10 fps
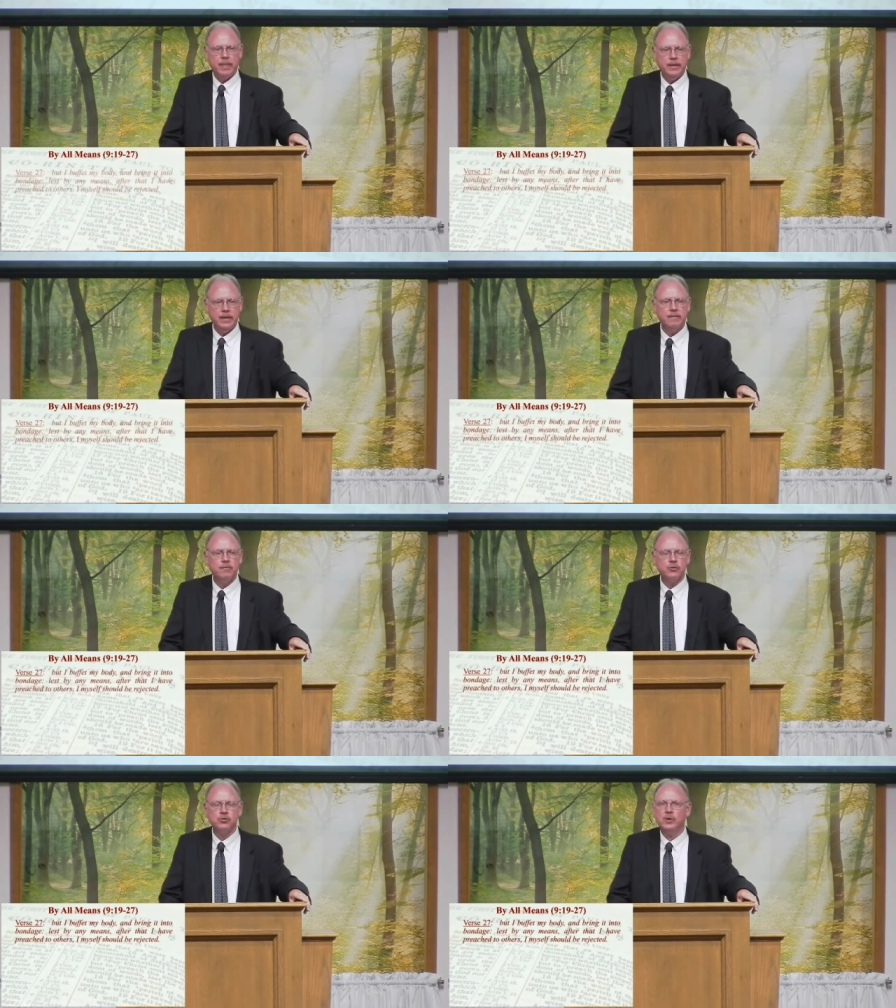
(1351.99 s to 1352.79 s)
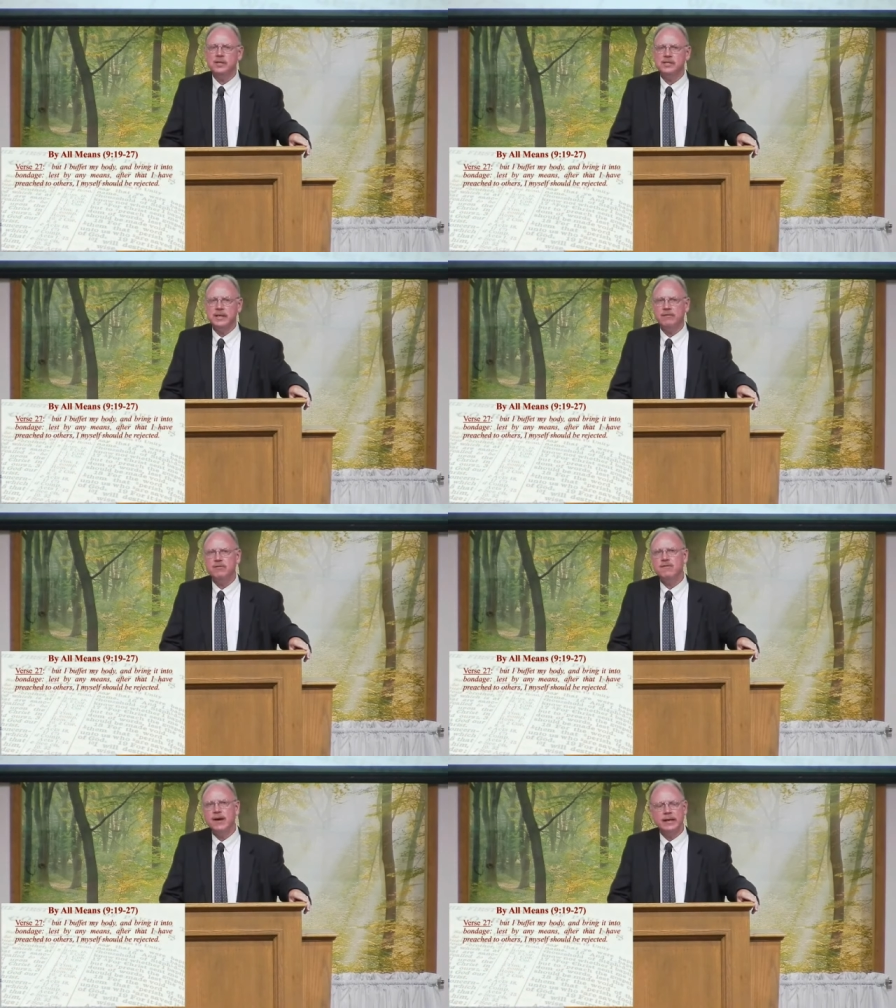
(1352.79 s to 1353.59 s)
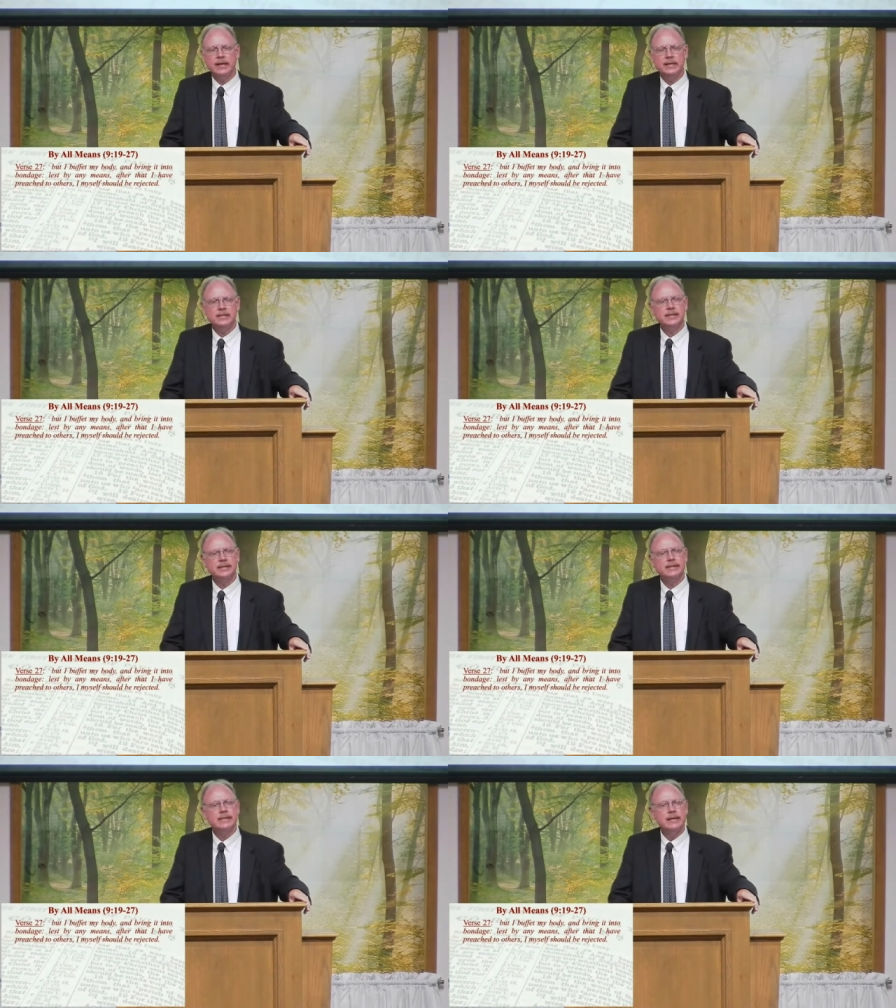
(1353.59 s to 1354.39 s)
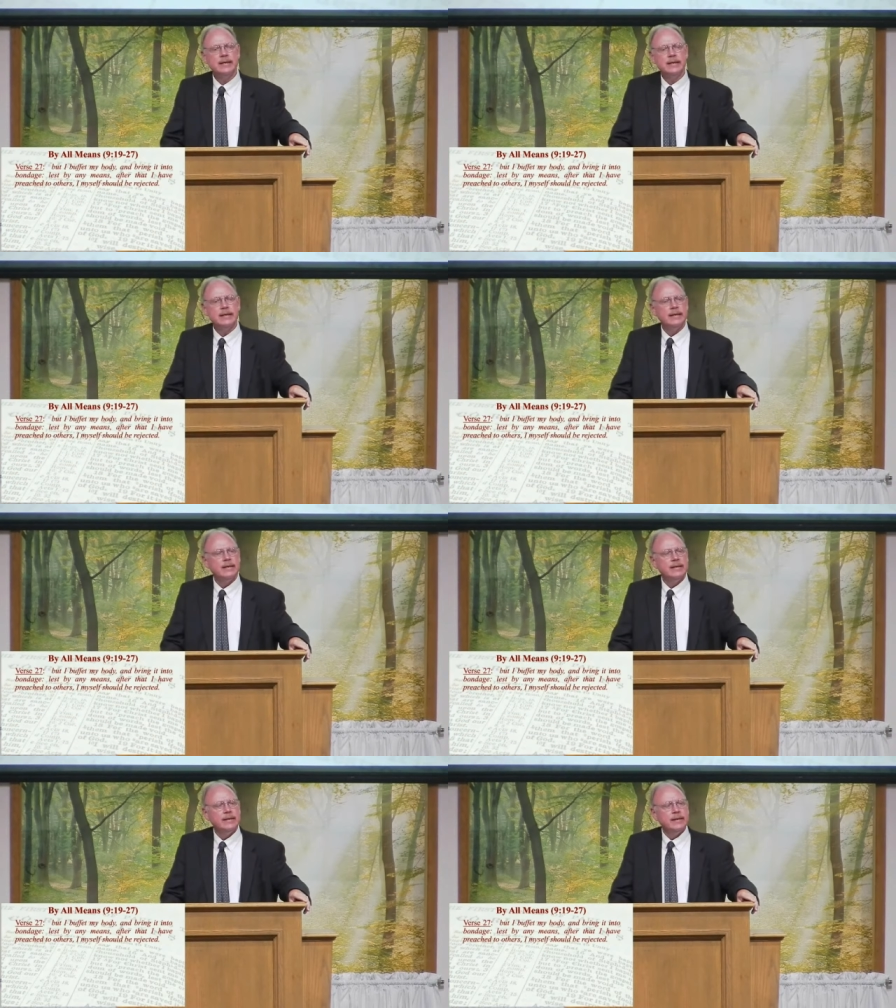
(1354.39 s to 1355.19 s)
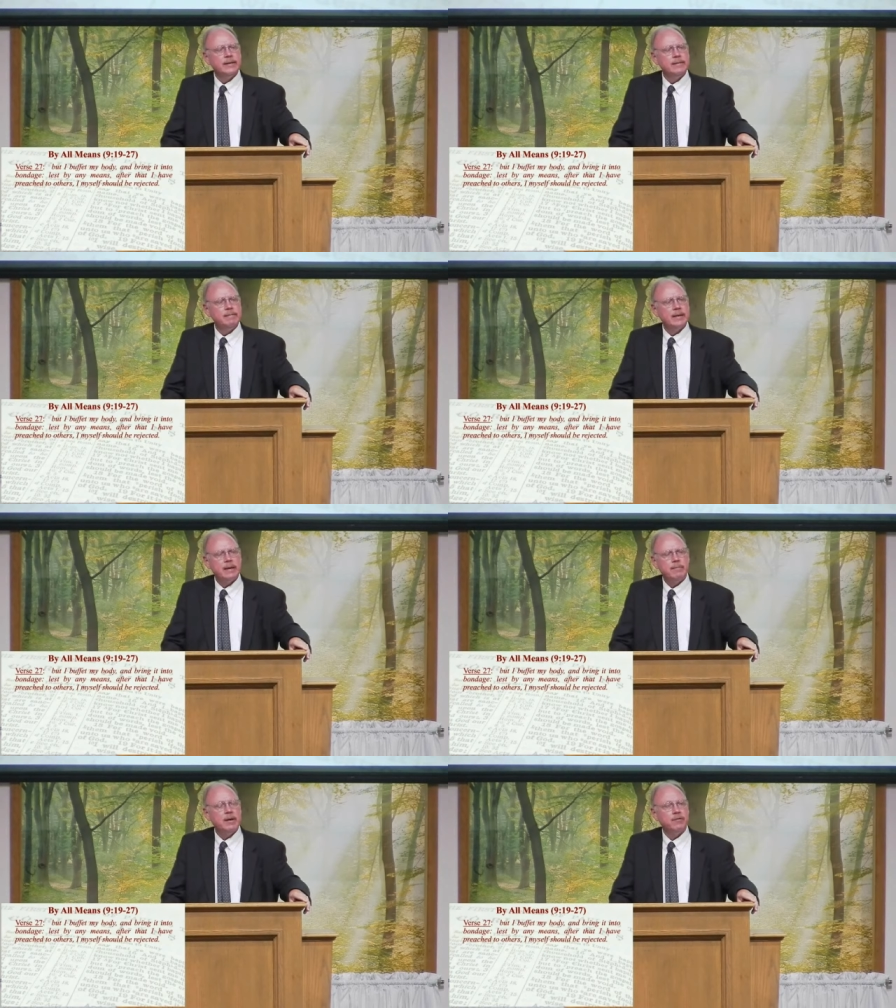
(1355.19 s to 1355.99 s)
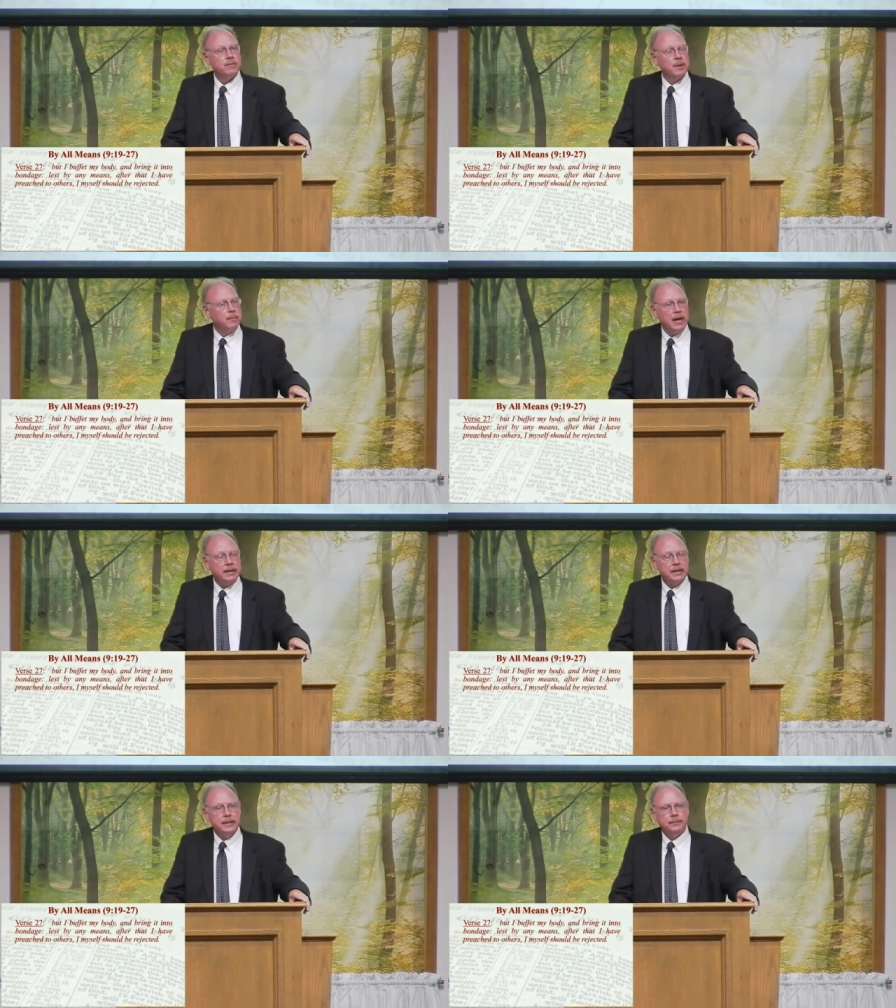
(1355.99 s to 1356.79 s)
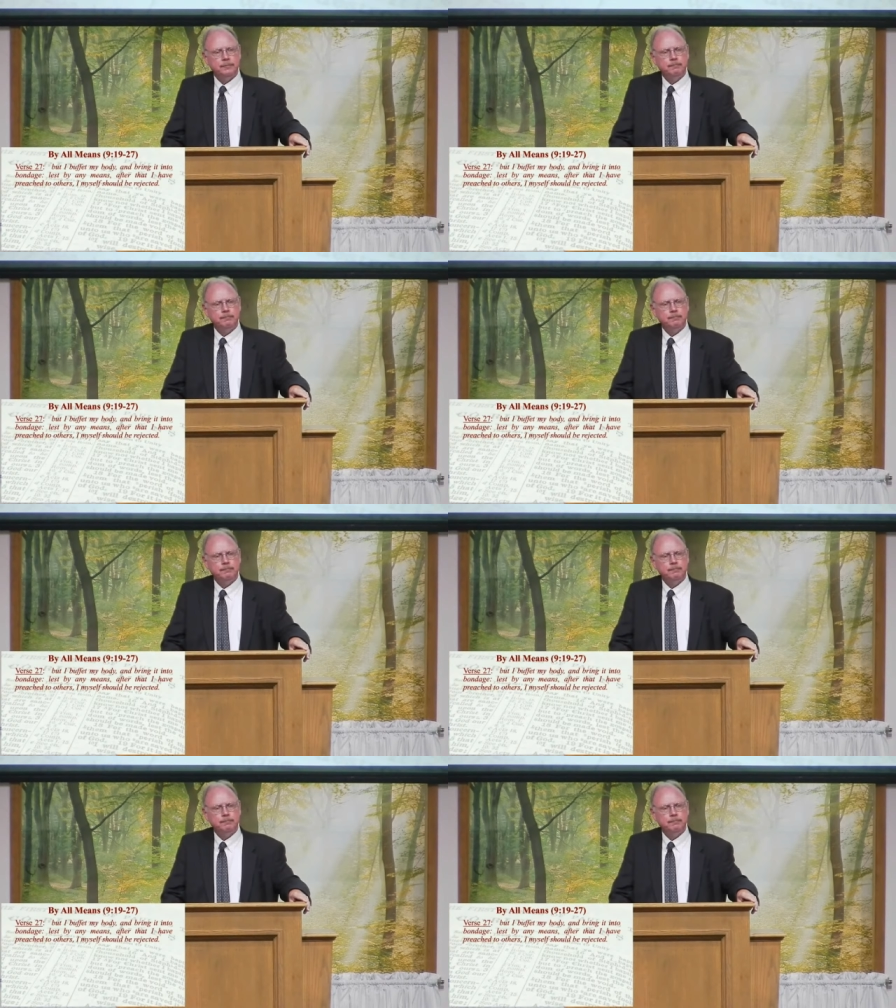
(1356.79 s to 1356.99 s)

And then, verse 27, finally, he says, But I buffet my body